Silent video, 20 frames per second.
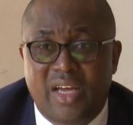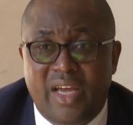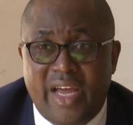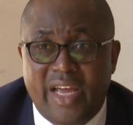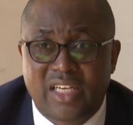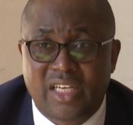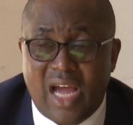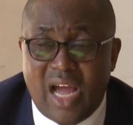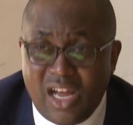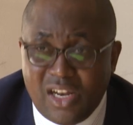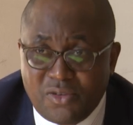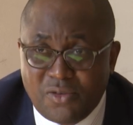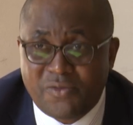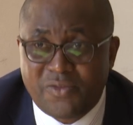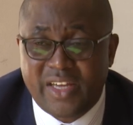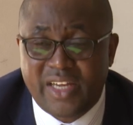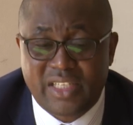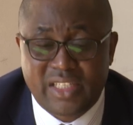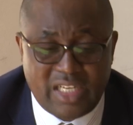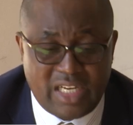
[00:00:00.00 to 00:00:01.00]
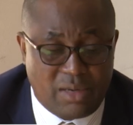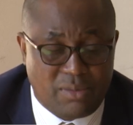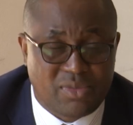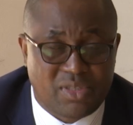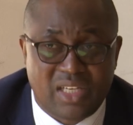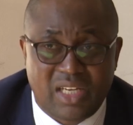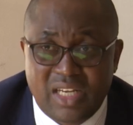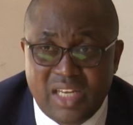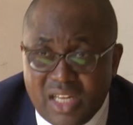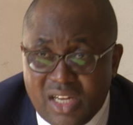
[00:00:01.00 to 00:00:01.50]
And out of that
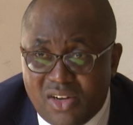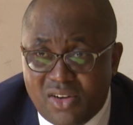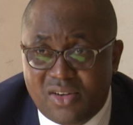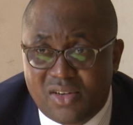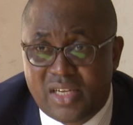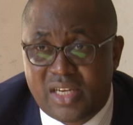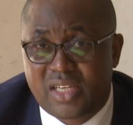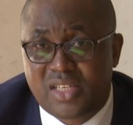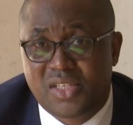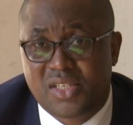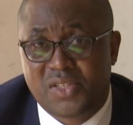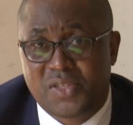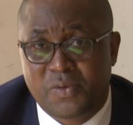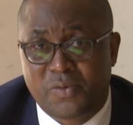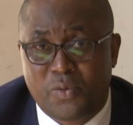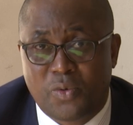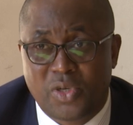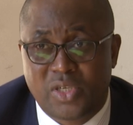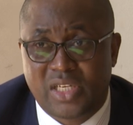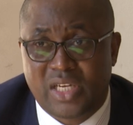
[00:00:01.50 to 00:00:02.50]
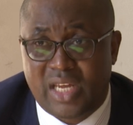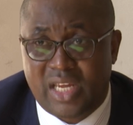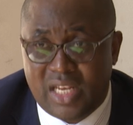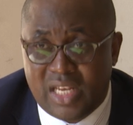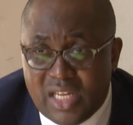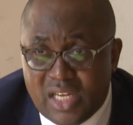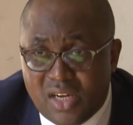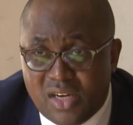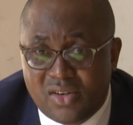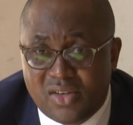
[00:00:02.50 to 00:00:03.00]
comes illegal connections of water,
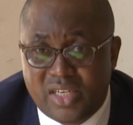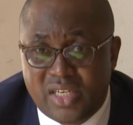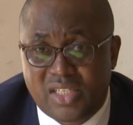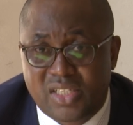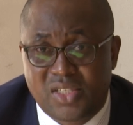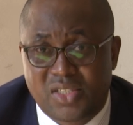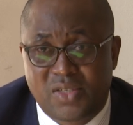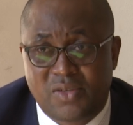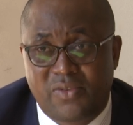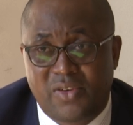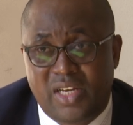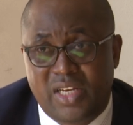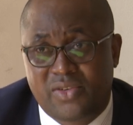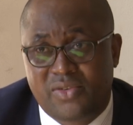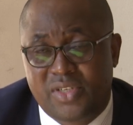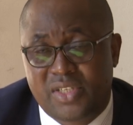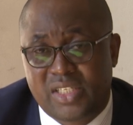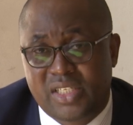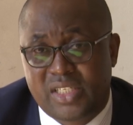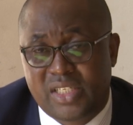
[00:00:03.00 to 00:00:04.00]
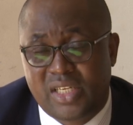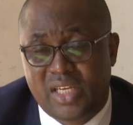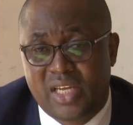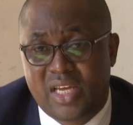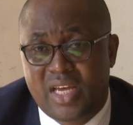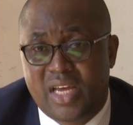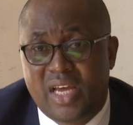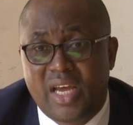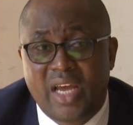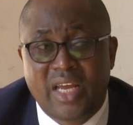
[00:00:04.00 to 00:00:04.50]
illegal connections of electricity,
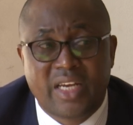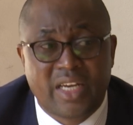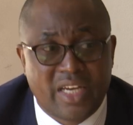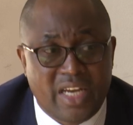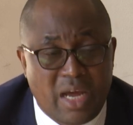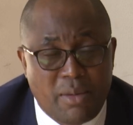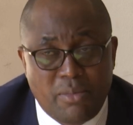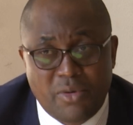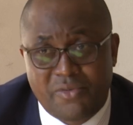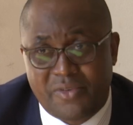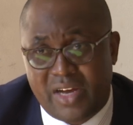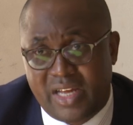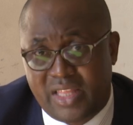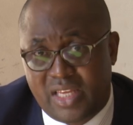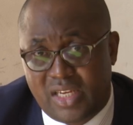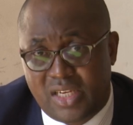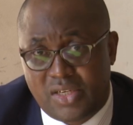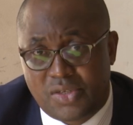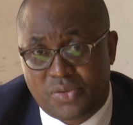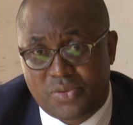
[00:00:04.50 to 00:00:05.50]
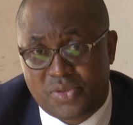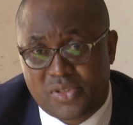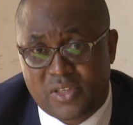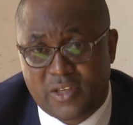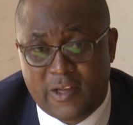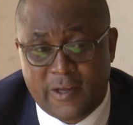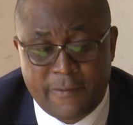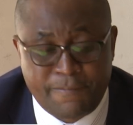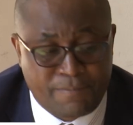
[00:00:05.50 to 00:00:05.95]
and a number of other issues.